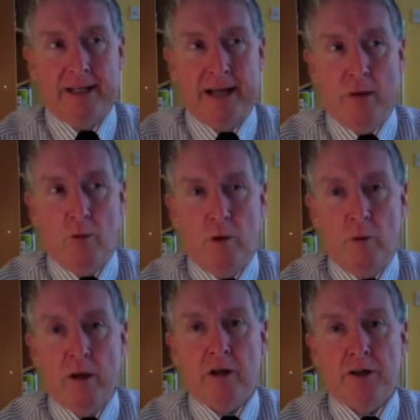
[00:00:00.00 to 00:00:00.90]
Now, what
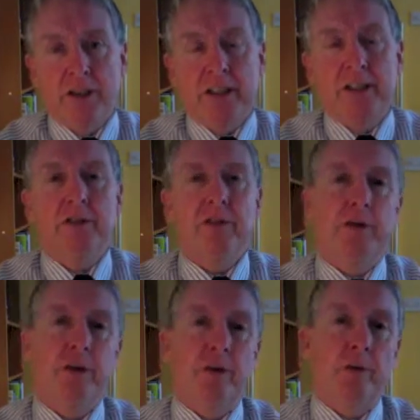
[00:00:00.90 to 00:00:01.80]
we are seeking to
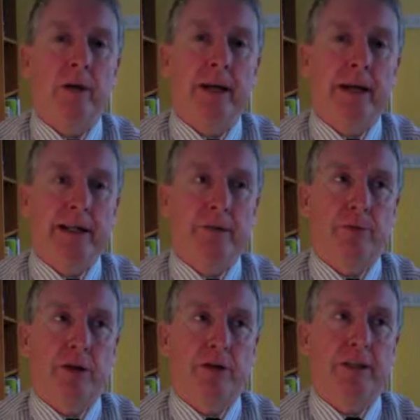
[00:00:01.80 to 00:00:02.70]
do is we
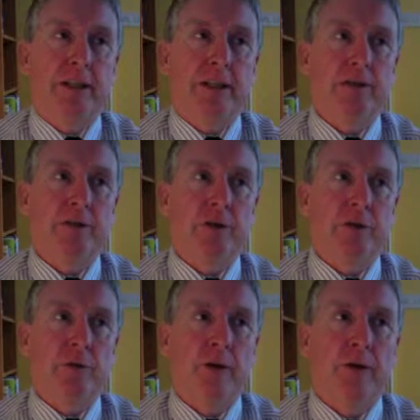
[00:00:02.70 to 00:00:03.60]
are seeking
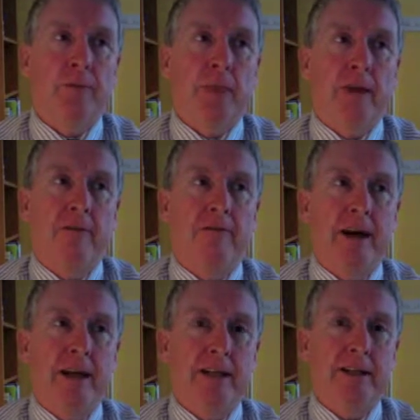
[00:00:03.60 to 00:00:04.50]
to
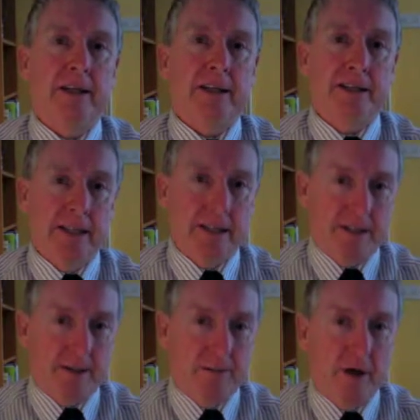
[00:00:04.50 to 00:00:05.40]
find a
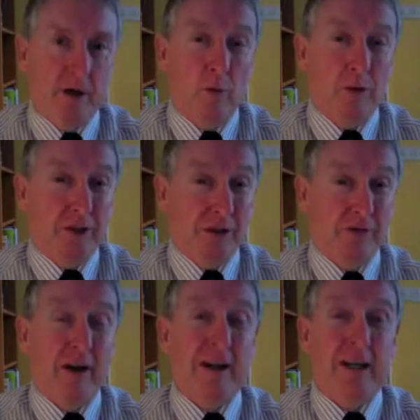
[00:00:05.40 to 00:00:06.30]
system which is
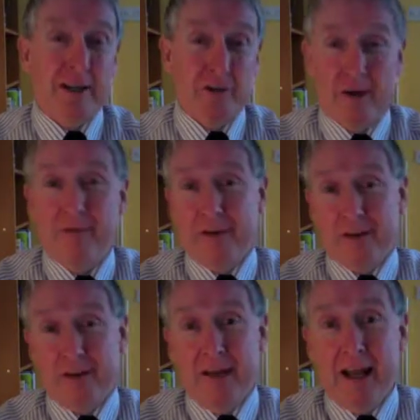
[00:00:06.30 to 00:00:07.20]
friendly to
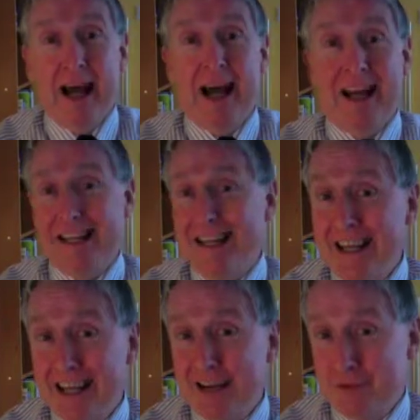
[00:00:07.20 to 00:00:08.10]
everything. I think
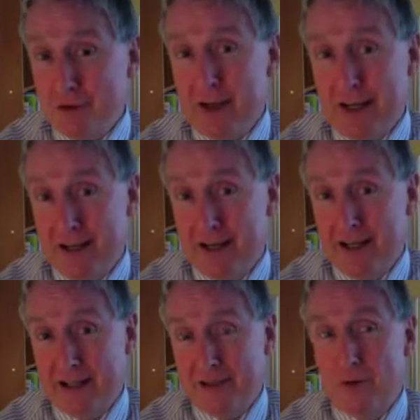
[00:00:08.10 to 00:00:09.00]
I've done it.
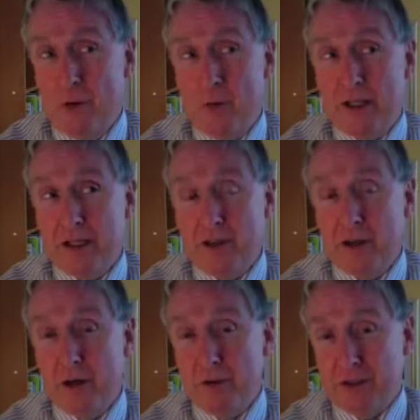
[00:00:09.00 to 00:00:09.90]
It's 4 weeks to
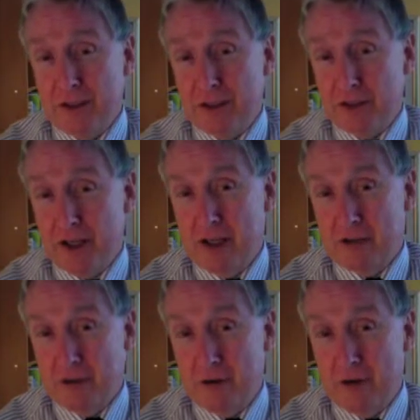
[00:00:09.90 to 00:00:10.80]
go until the start of
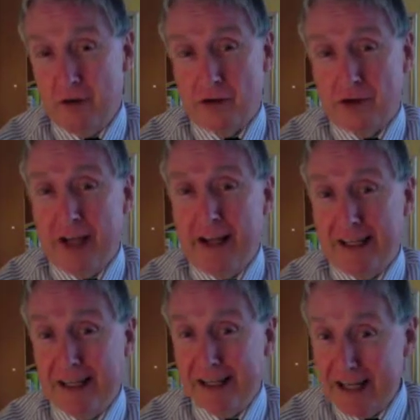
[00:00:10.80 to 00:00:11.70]
the course, and I
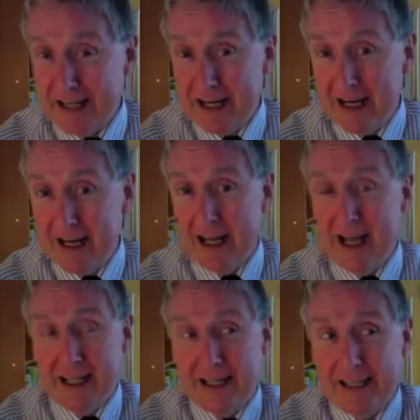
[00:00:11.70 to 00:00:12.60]
think
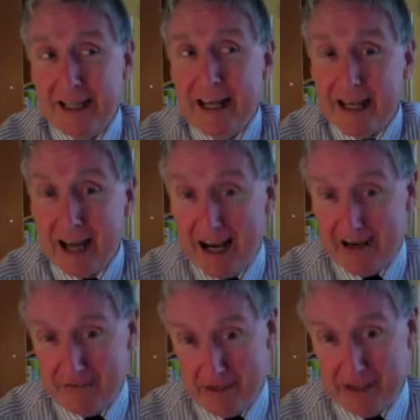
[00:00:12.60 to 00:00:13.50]

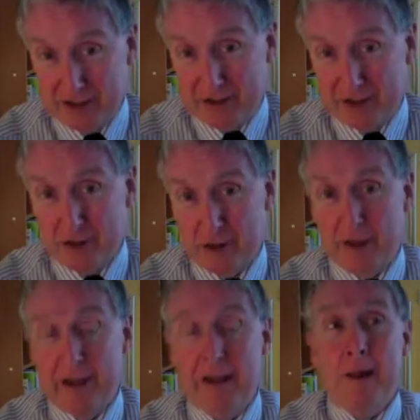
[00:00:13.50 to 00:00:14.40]
I've managed to do
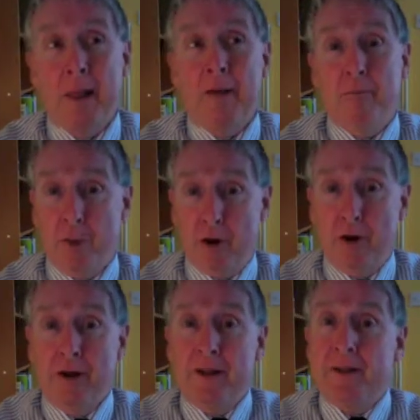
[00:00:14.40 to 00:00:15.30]
it. But
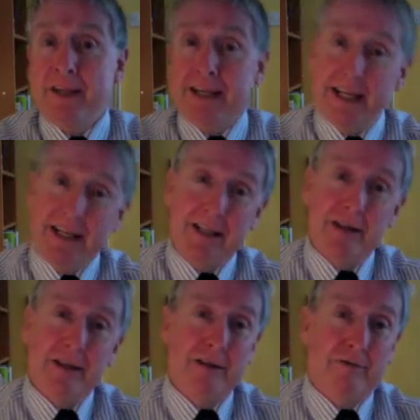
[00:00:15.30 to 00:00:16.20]
the kit that
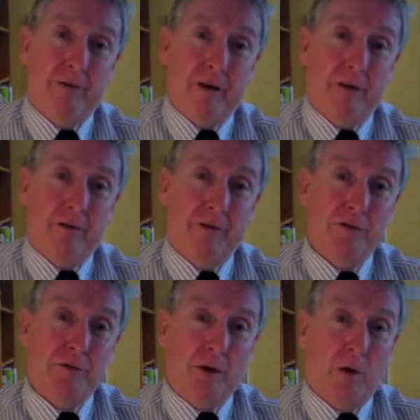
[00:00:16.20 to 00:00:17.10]
it
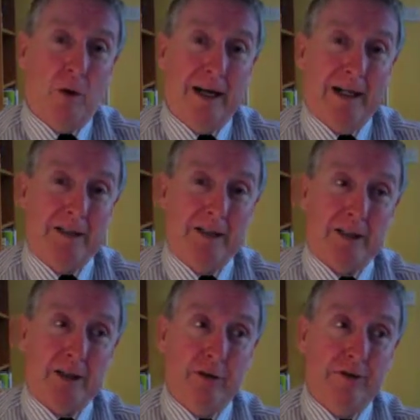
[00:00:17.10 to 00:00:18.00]
involves requires the
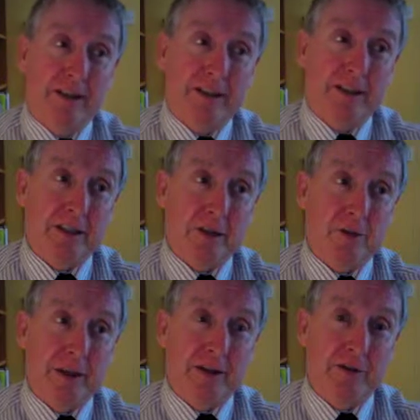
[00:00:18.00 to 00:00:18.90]
university to
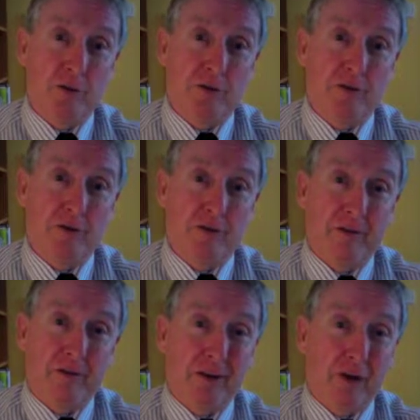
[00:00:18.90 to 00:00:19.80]
spend
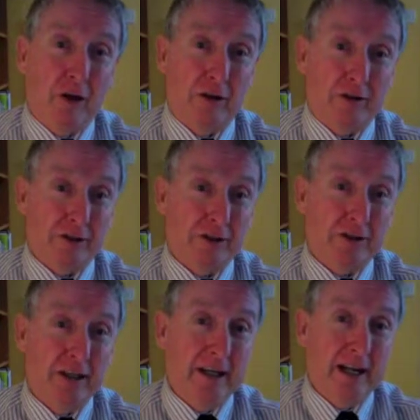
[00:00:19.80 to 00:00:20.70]
$250
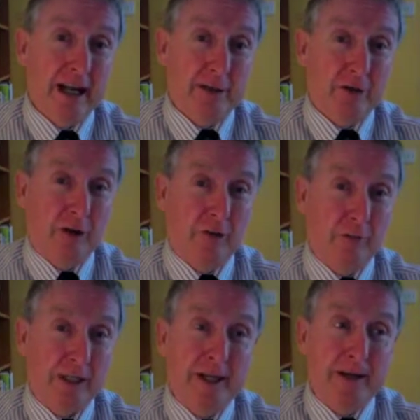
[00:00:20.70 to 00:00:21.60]
out on
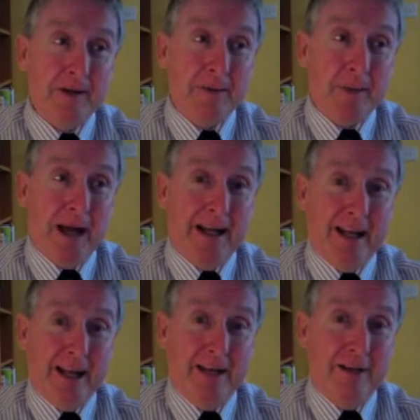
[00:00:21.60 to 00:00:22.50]
me, and
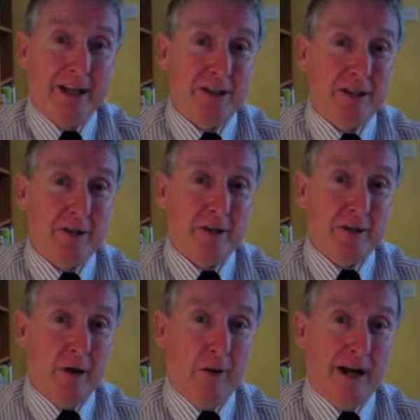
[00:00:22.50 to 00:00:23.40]
I haven't actually got the
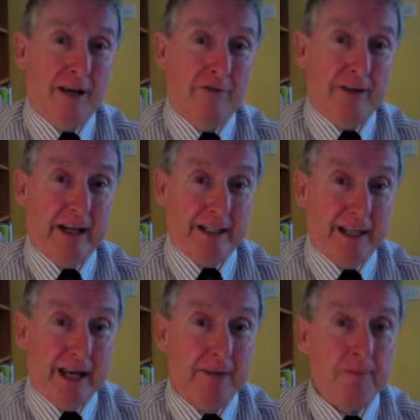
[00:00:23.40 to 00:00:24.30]
go-ahead for that yet.